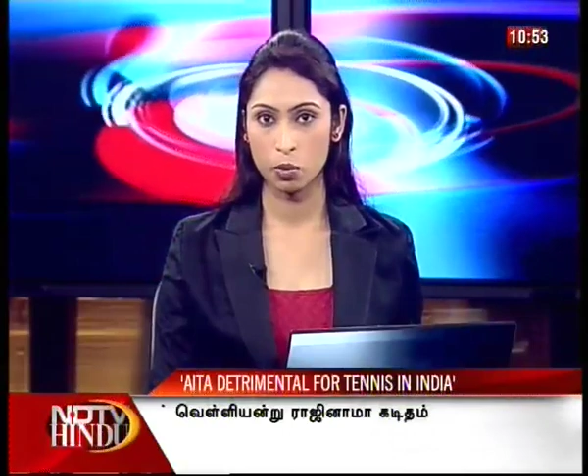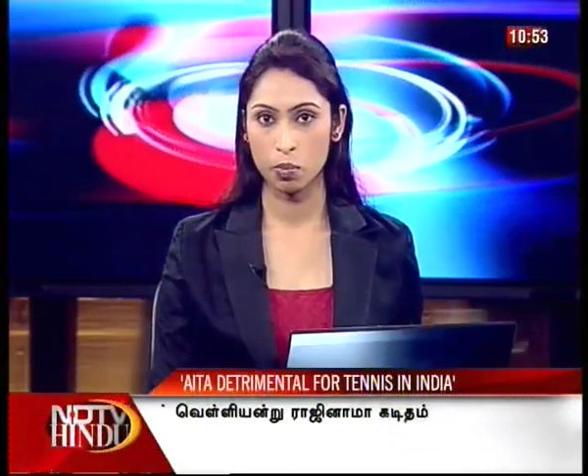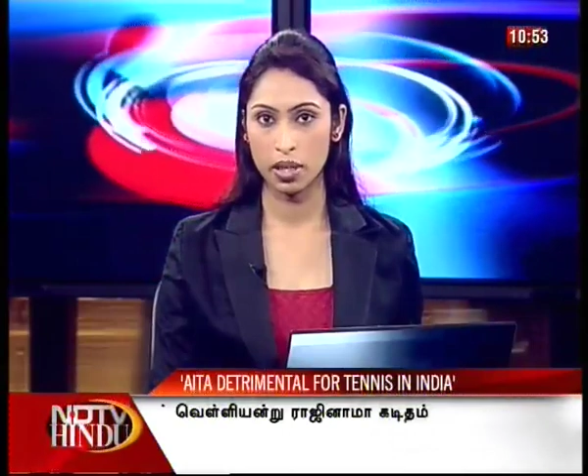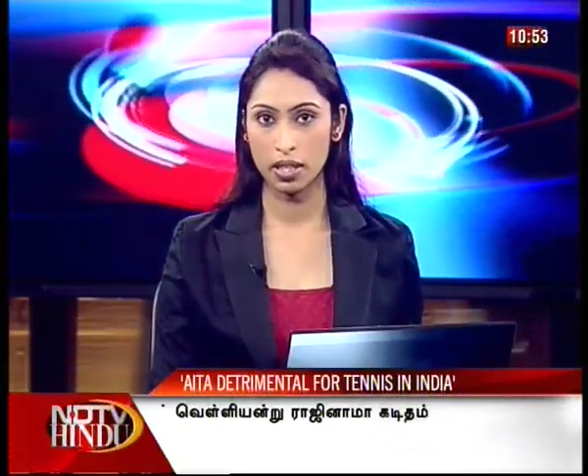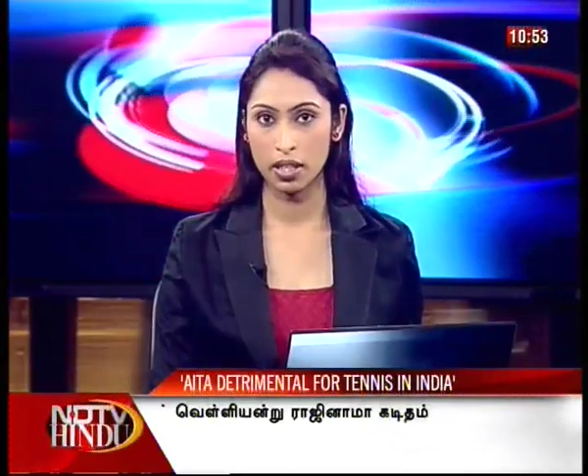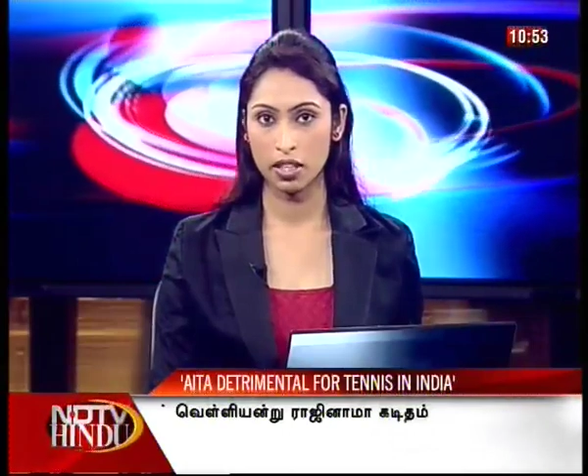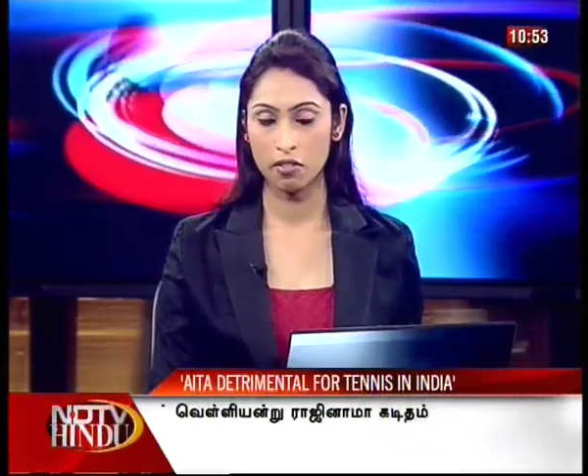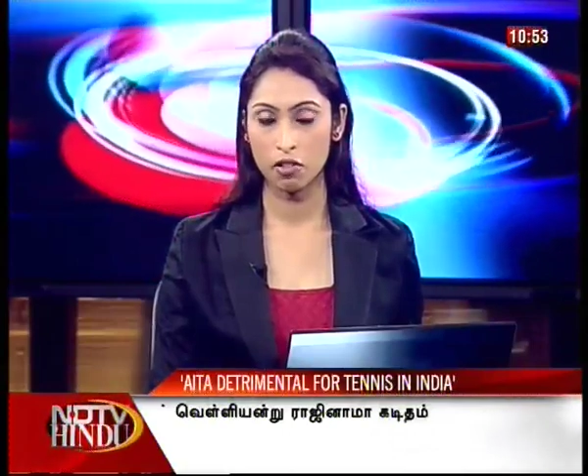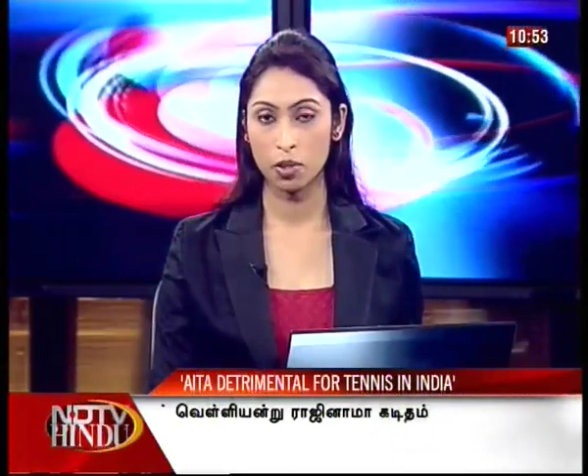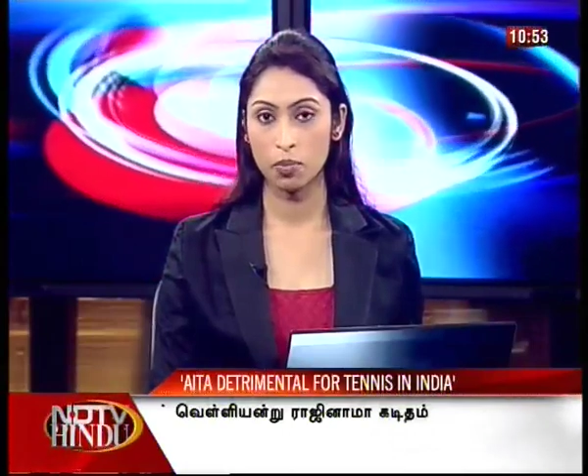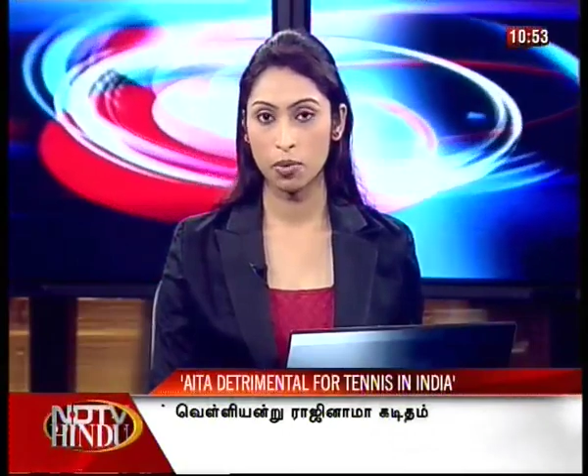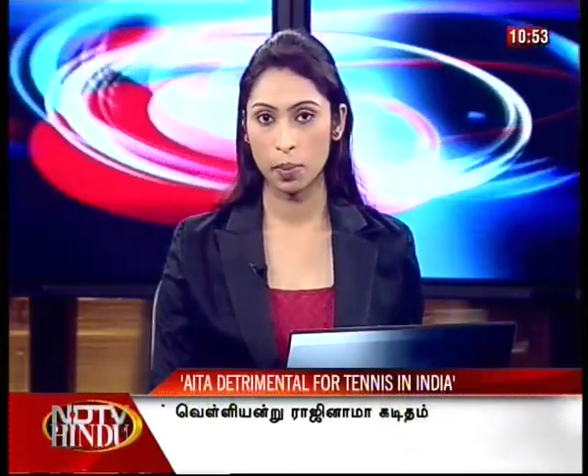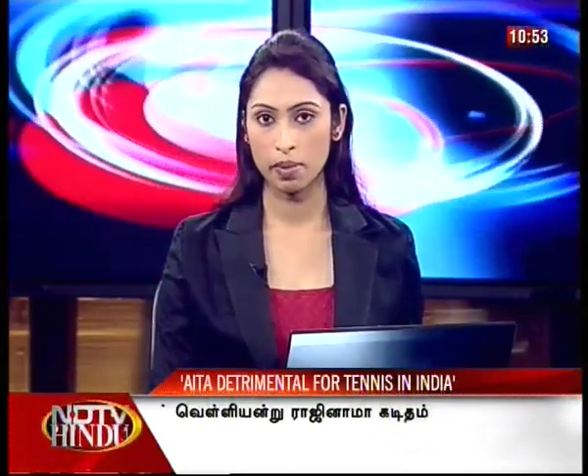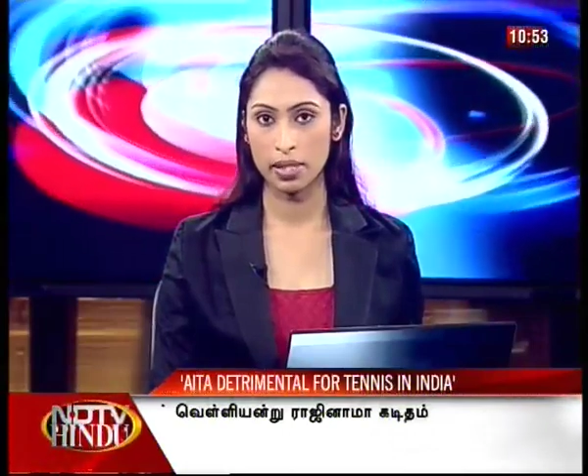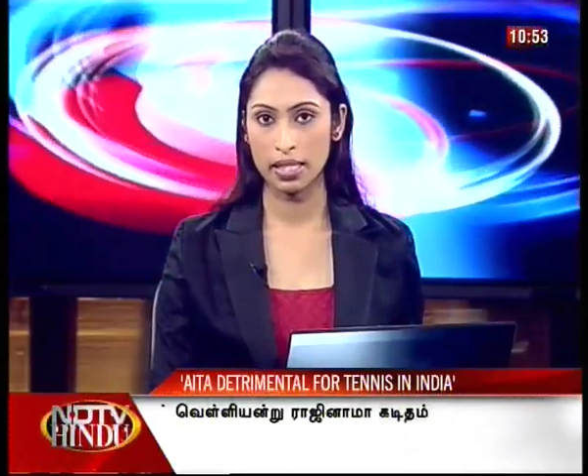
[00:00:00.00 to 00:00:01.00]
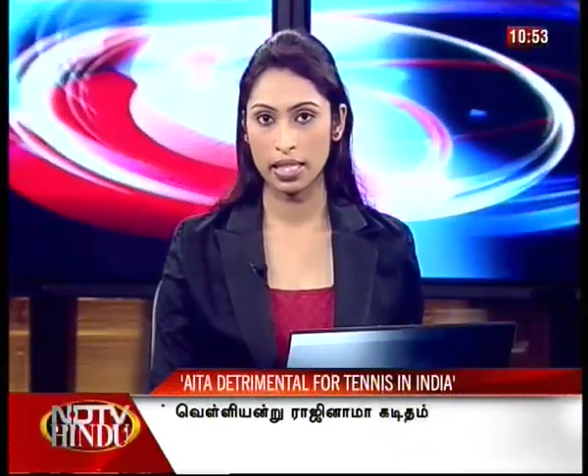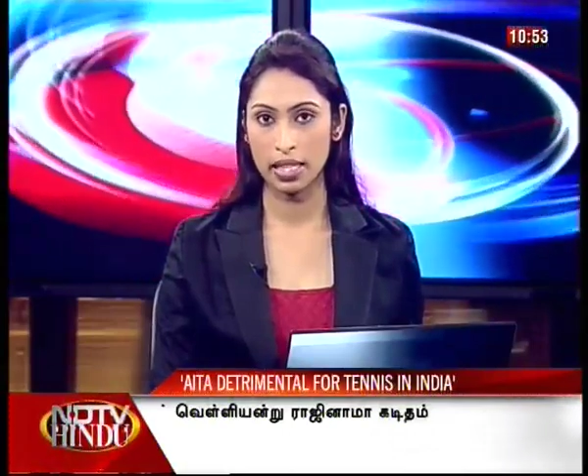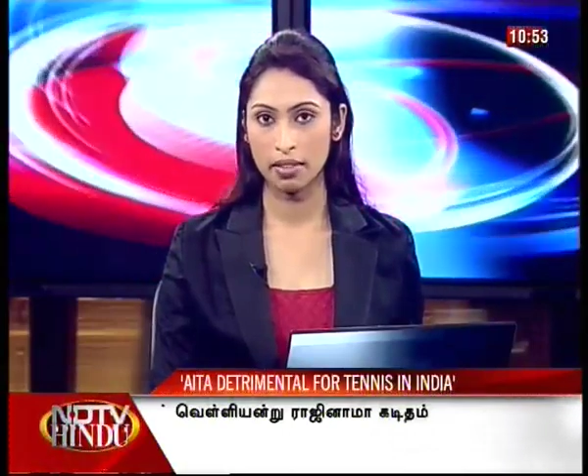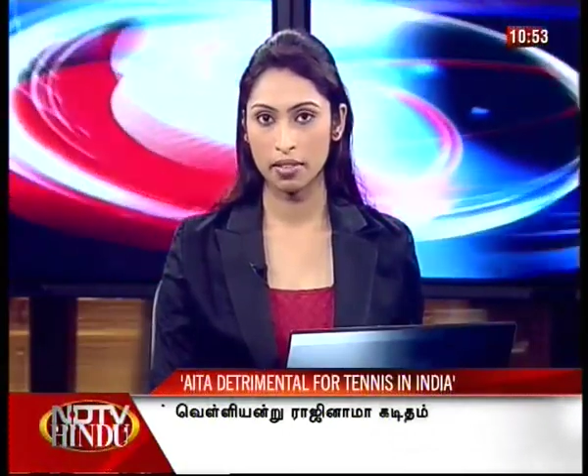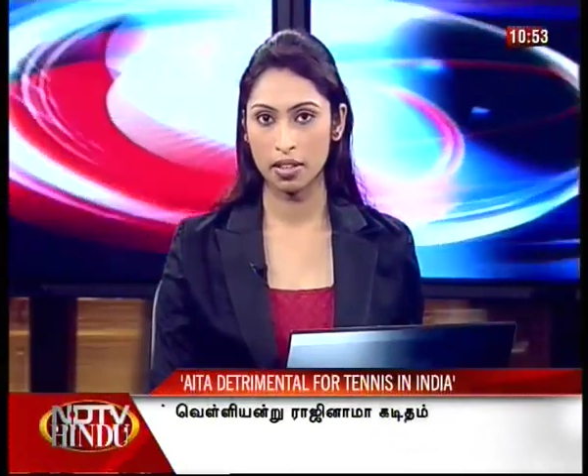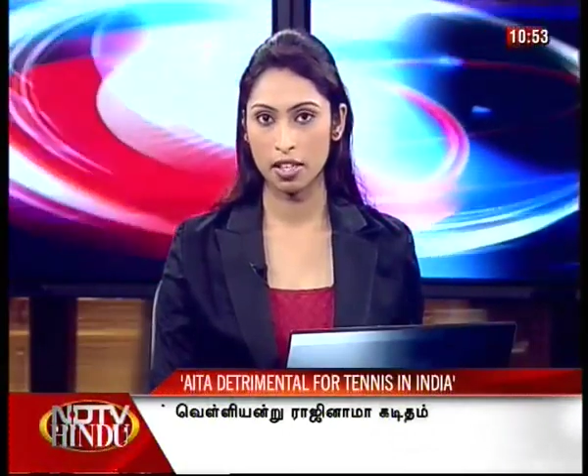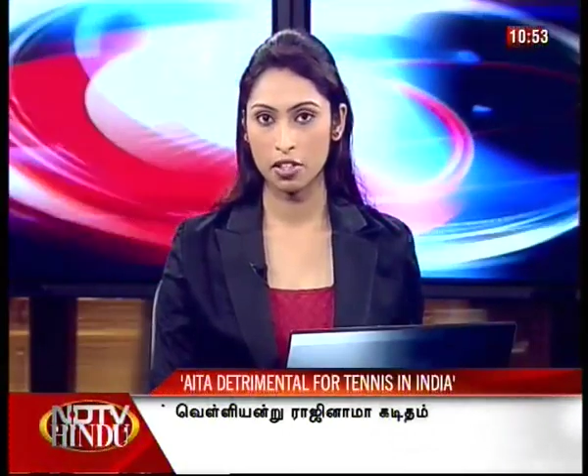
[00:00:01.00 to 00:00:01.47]
Bopanna from
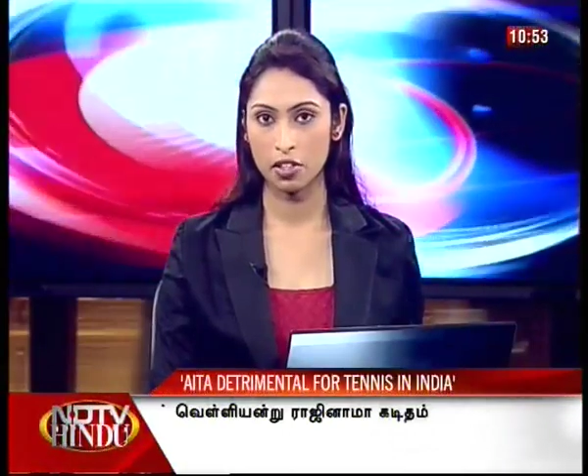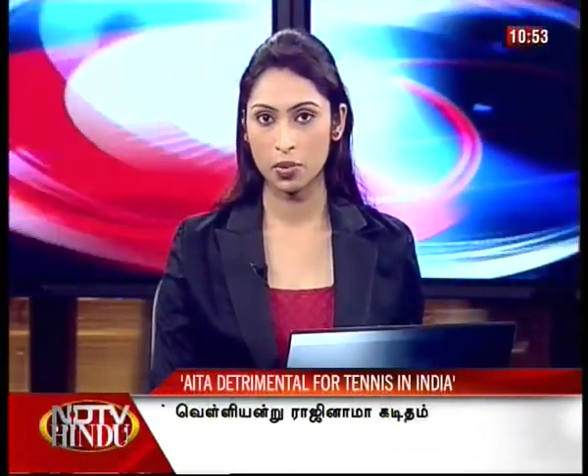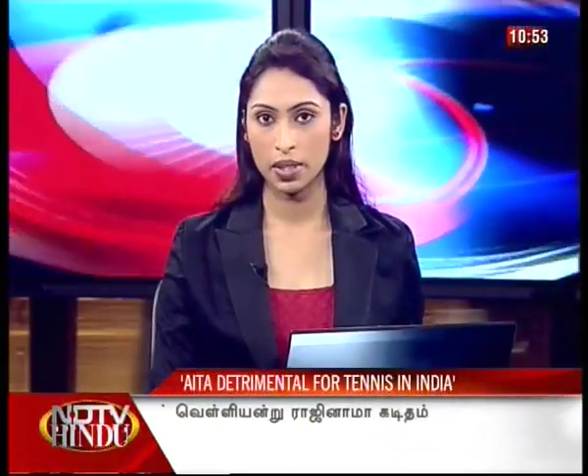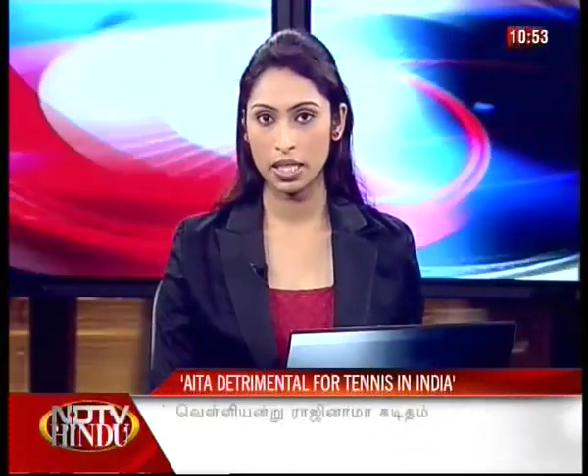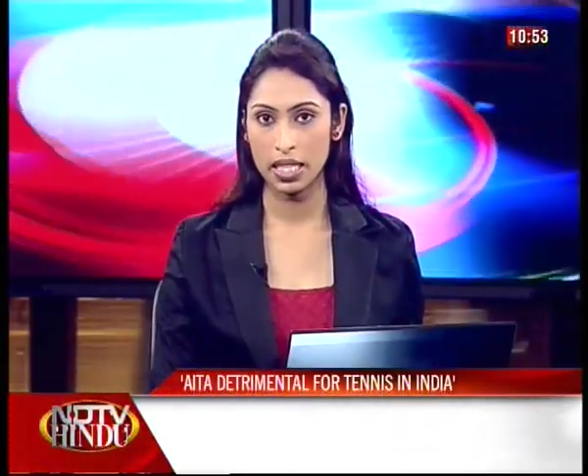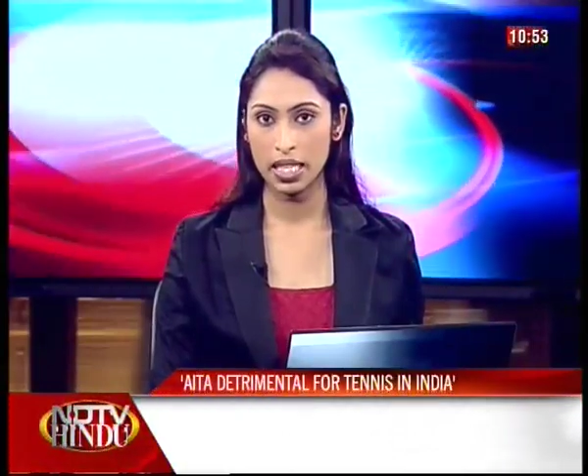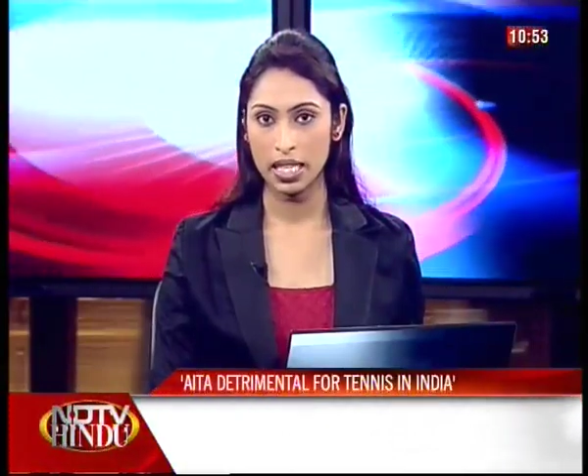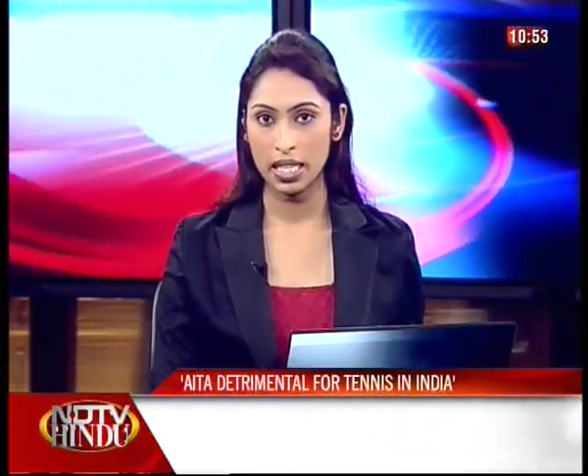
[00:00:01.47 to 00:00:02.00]
representing the country,